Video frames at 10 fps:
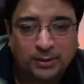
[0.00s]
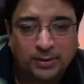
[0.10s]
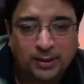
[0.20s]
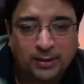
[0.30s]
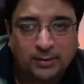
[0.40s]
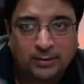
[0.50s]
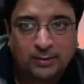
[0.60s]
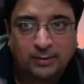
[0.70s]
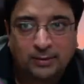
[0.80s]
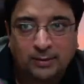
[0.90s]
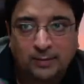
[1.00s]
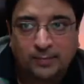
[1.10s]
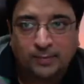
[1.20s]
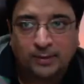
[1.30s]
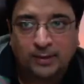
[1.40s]
screen.
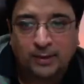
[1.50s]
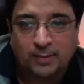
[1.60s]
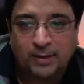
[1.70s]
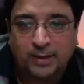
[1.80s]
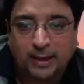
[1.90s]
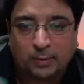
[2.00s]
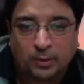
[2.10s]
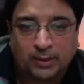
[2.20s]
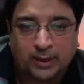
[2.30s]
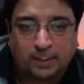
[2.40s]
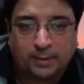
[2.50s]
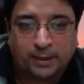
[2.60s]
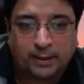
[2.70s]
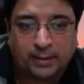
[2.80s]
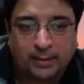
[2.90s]
Give me a second. What has
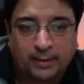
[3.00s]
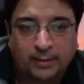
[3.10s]
happened here?